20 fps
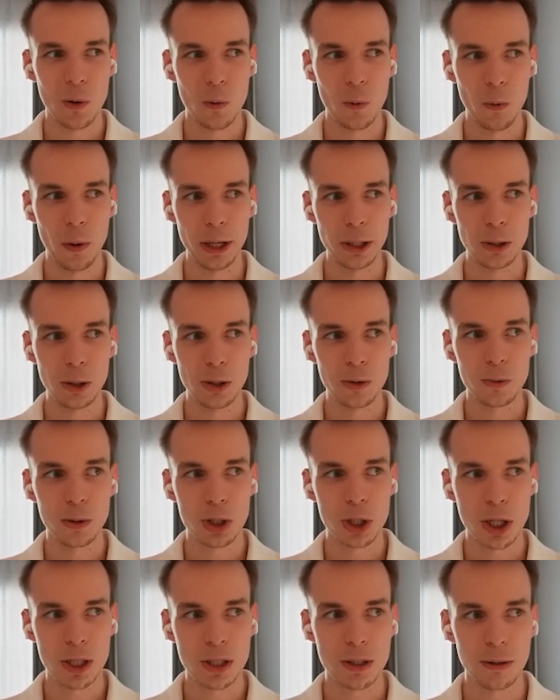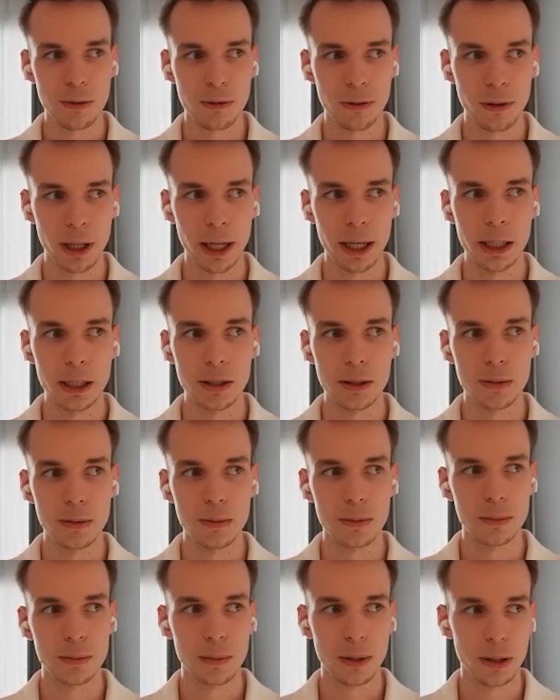why don't we just define,
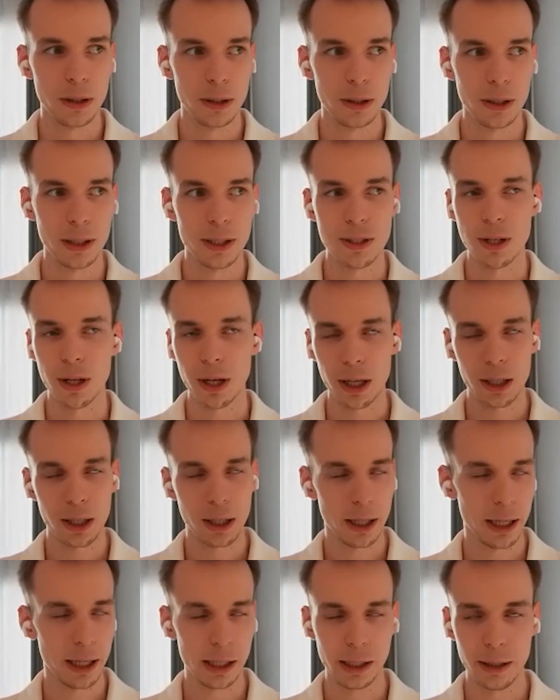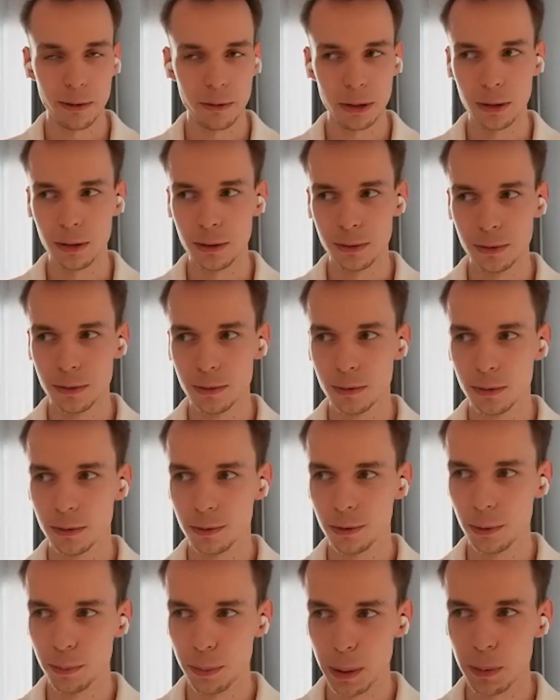let's say, really high level
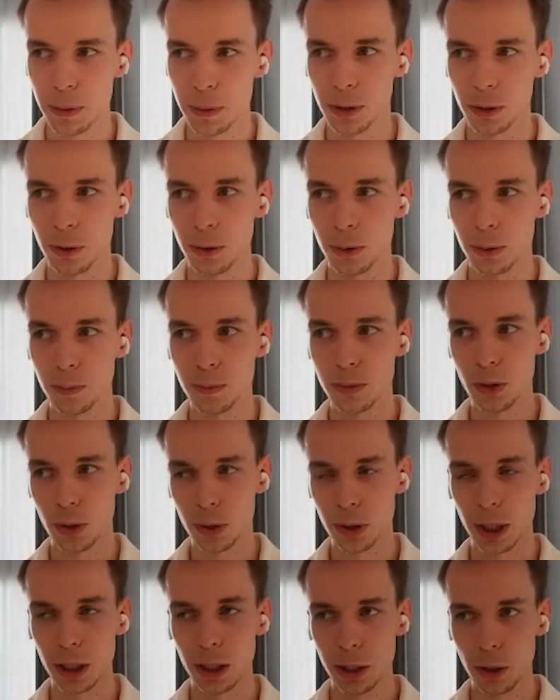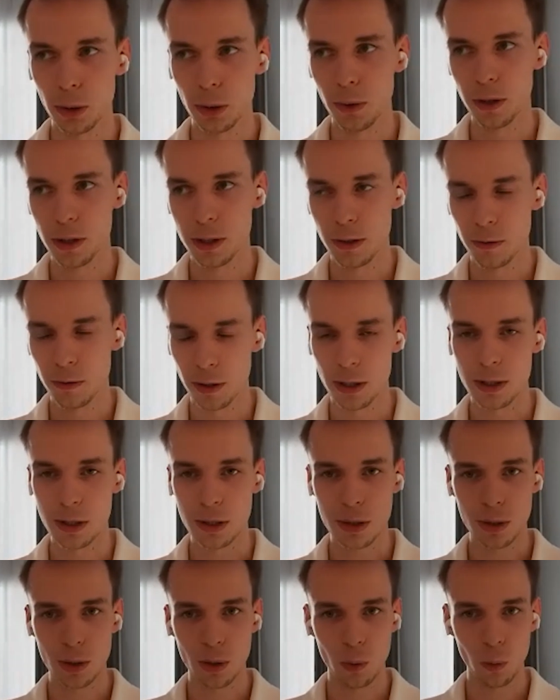for people who don't really know the
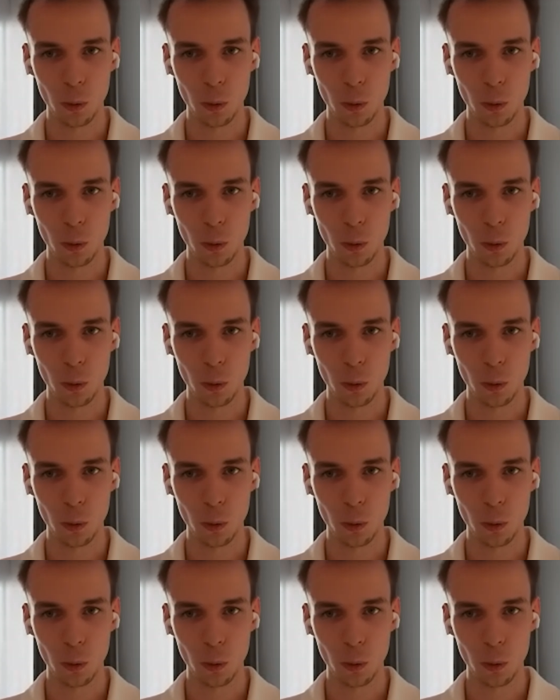difference?